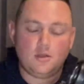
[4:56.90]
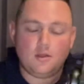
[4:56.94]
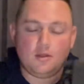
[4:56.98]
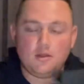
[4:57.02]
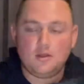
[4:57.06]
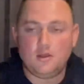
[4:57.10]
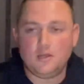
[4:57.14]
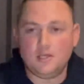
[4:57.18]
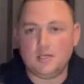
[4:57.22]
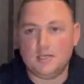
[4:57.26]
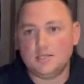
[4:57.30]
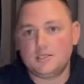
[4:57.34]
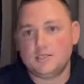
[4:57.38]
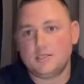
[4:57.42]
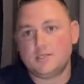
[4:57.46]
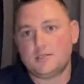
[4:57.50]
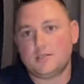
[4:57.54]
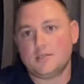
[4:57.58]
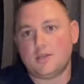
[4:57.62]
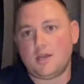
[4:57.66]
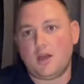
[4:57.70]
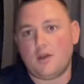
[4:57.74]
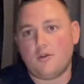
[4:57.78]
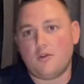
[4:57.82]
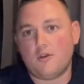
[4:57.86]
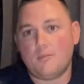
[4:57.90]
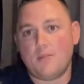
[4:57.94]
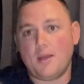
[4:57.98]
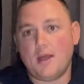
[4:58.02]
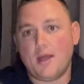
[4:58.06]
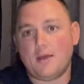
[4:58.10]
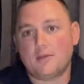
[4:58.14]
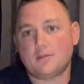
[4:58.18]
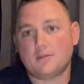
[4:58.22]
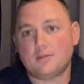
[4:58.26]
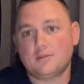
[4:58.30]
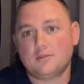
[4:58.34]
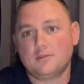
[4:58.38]
These are
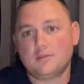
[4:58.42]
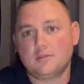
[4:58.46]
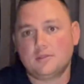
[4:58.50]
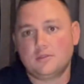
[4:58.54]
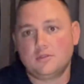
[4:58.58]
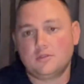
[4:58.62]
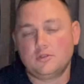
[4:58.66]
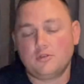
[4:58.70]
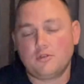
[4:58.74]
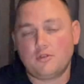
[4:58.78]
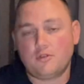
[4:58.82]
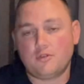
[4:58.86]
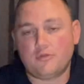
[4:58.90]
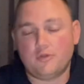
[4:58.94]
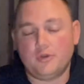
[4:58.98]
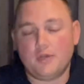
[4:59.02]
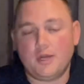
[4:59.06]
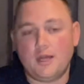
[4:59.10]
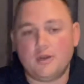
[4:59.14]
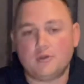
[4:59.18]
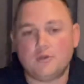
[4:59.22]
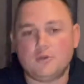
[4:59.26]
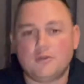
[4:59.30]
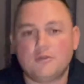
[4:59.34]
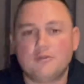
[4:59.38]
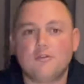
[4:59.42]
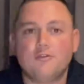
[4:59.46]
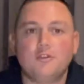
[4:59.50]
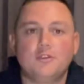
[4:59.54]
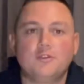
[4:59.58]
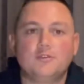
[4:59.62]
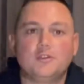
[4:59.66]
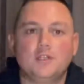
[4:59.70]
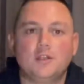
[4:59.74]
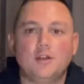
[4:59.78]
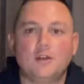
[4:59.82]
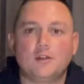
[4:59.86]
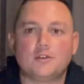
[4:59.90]
about
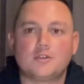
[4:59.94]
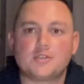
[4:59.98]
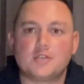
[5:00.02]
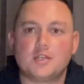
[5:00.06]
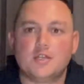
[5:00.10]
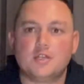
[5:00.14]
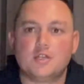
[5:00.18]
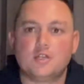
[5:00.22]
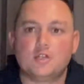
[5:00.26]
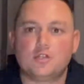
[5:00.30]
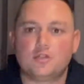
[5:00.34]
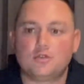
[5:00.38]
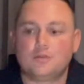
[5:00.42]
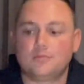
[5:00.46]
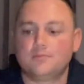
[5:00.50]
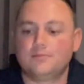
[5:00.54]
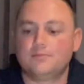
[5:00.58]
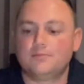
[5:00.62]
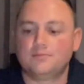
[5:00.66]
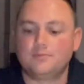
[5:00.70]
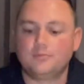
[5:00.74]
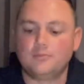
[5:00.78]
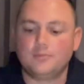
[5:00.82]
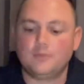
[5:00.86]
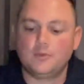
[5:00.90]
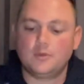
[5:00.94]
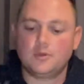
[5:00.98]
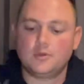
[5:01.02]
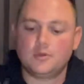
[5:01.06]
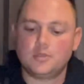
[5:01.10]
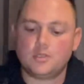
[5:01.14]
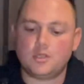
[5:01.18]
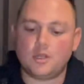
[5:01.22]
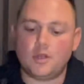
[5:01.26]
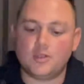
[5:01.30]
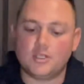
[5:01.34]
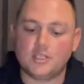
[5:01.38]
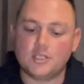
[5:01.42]
$350 each.
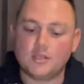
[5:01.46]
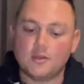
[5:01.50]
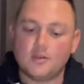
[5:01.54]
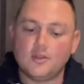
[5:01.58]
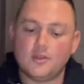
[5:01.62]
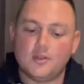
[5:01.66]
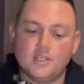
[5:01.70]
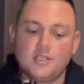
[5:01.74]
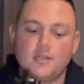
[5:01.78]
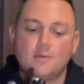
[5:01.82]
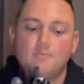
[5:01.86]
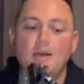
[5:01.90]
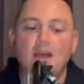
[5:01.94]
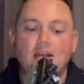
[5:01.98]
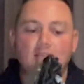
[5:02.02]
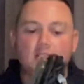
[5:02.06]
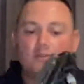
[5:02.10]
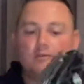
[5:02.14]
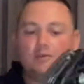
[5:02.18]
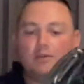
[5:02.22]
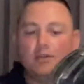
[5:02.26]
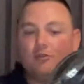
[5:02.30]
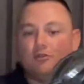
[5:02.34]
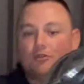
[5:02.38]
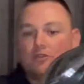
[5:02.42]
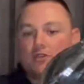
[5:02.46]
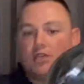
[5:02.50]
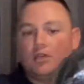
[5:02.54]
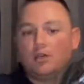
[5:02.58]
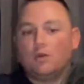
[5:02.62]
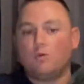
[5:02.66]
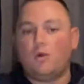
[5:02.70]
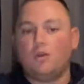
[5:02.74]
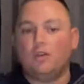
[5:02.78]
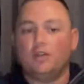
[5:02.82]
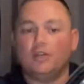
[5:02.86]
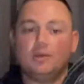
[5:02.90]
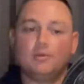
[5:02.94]
So there's a massive difference in
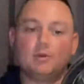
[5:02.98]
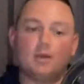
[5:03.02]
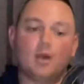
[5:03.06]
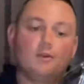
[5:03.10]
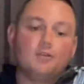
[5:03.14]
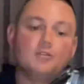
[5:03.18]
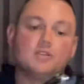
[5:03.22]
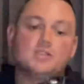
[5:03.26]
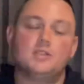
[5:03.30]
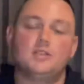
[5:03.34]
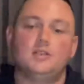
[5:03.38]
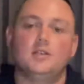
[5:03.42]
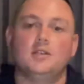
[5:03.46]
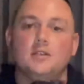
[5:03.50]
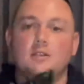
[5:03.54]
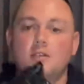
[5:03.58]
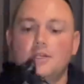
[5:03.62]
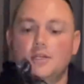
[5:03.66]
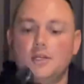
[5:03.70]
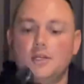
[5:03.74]
quality, but obviously